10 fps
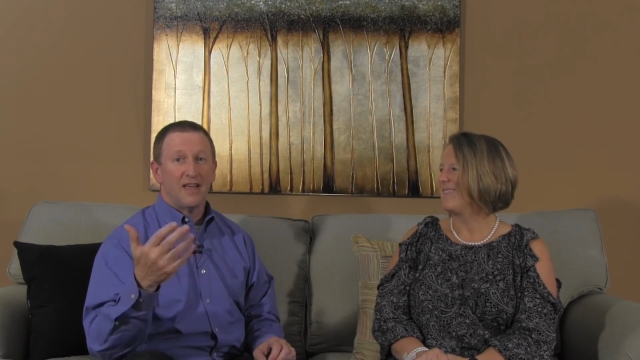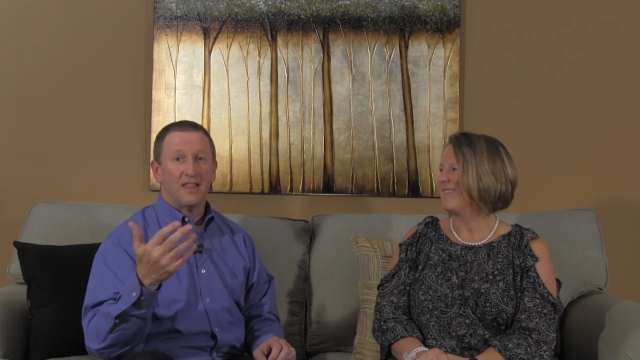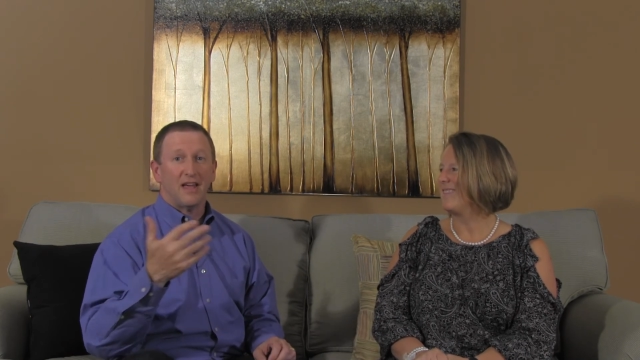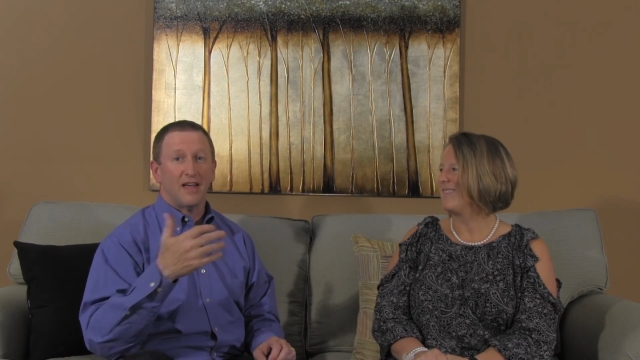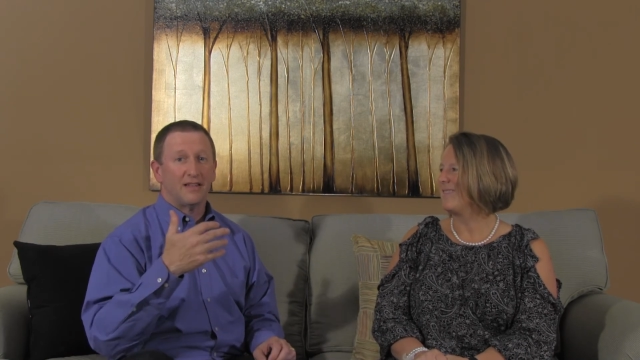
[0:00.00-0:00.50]

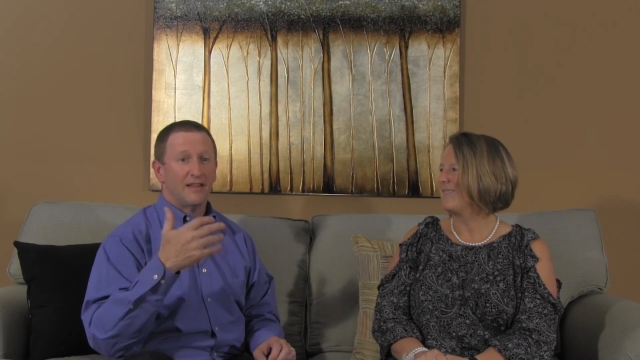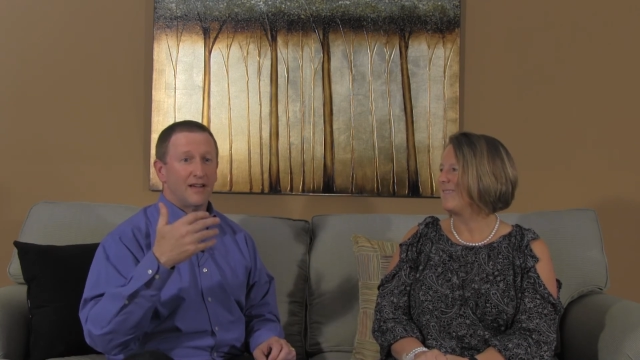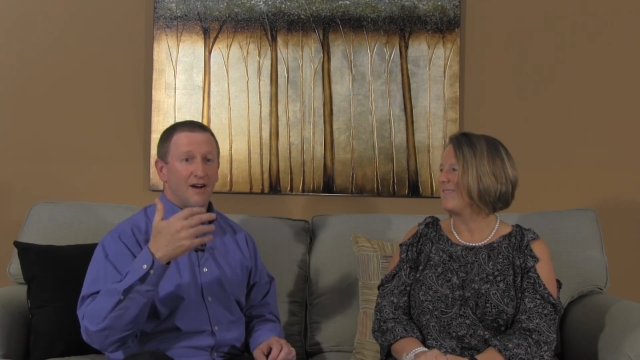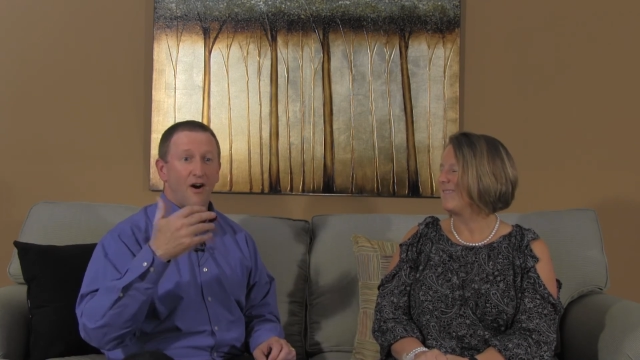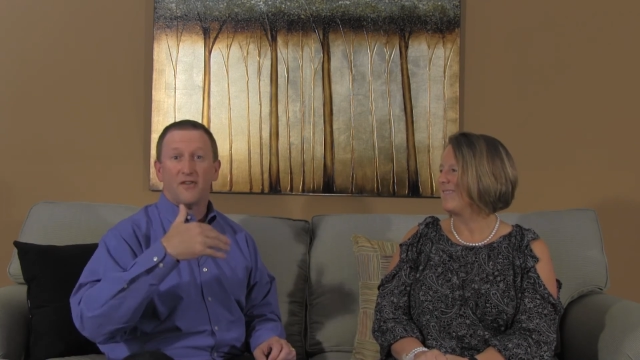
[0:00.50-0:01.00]
that
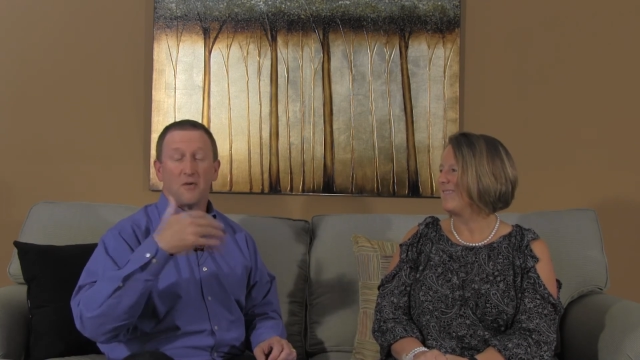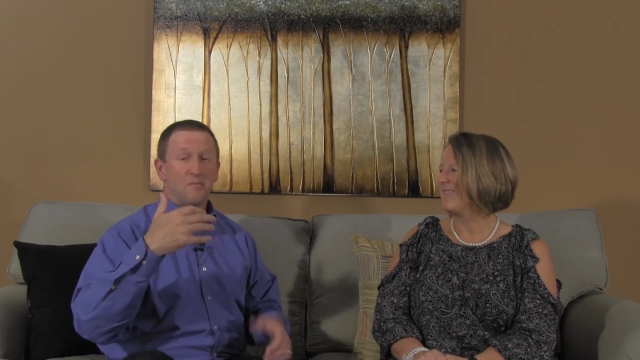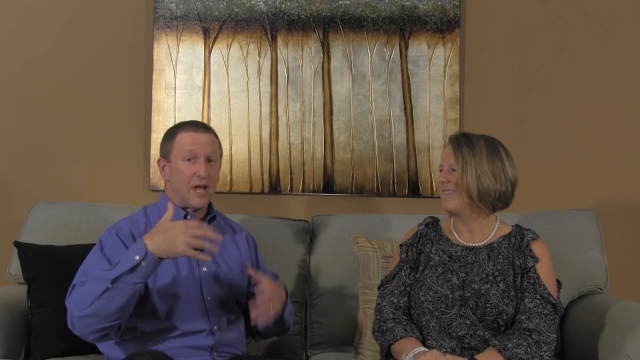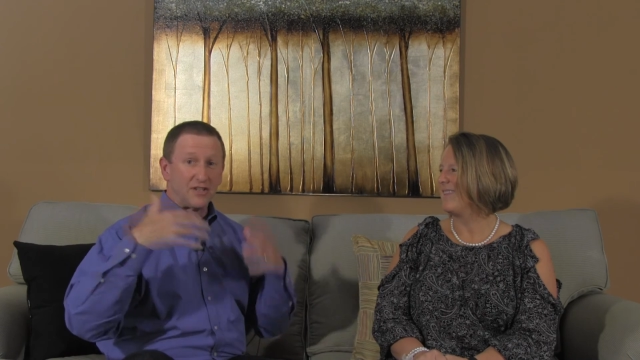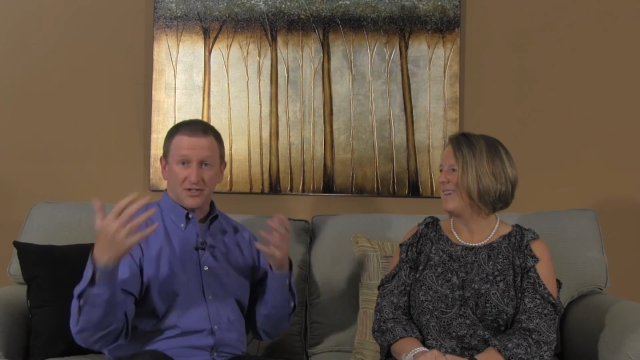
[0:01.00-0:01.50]
all of our
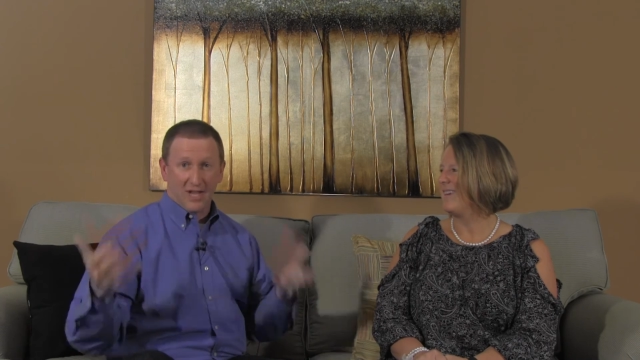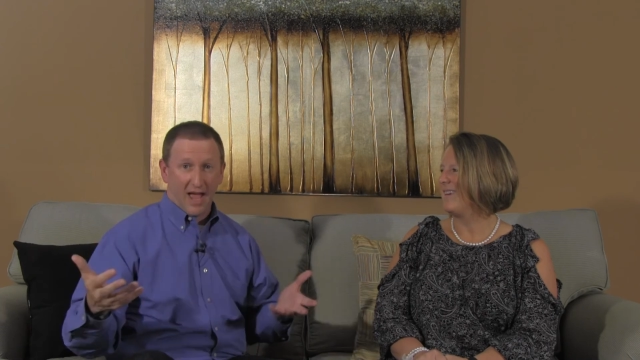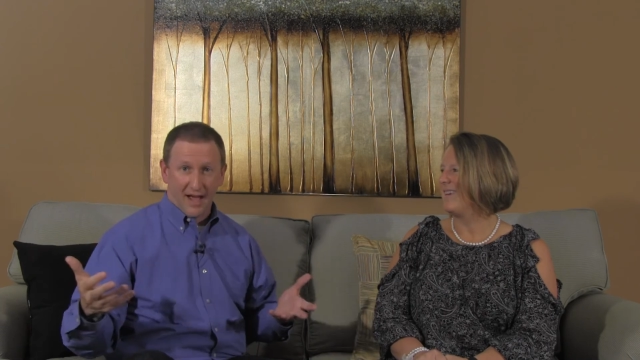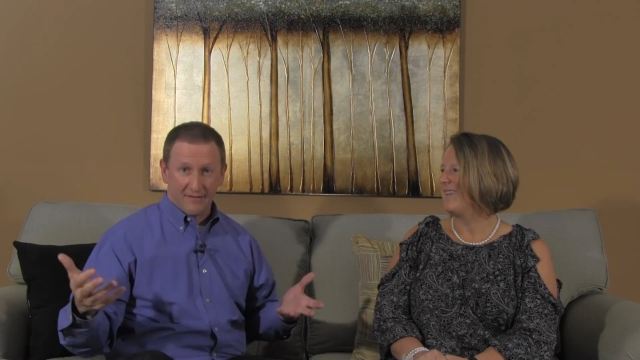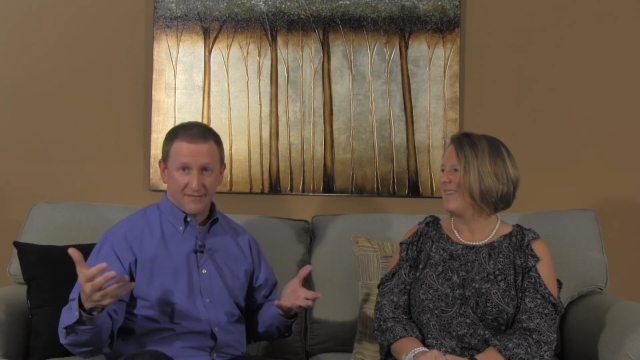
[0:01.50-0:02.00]
mentors
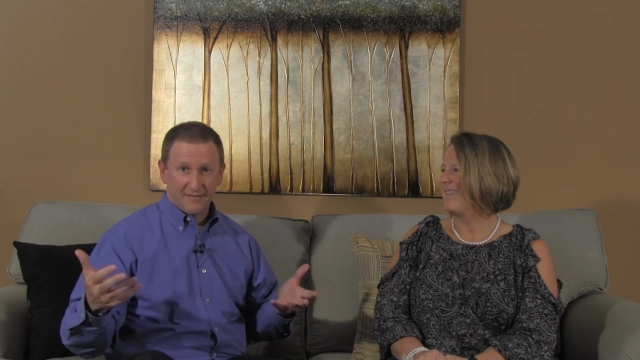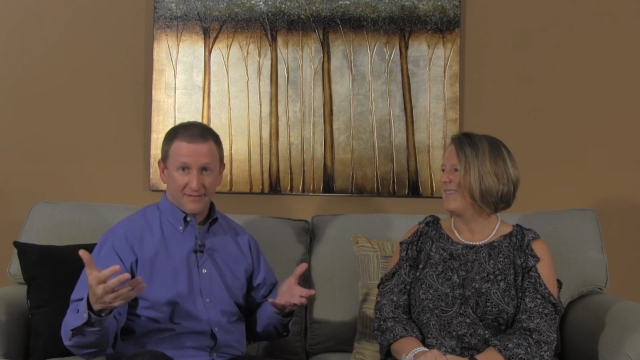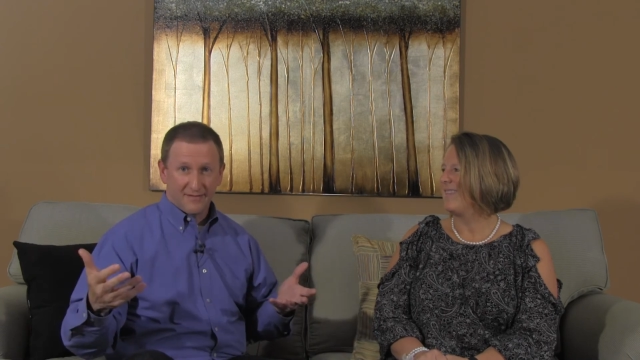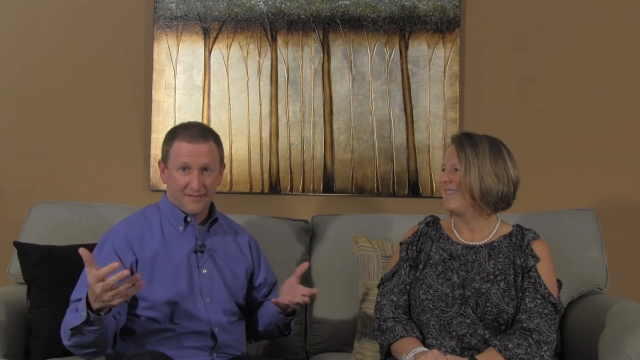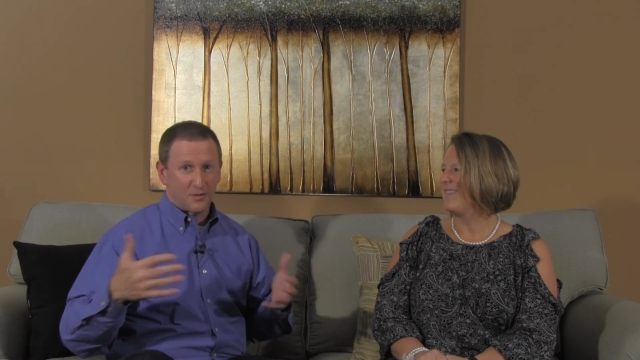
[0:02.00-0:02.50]
have
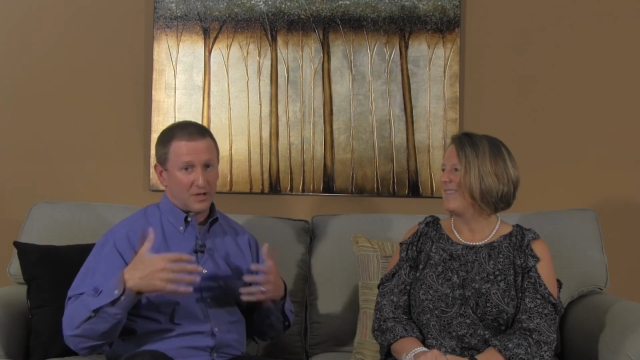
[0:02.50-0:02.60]
for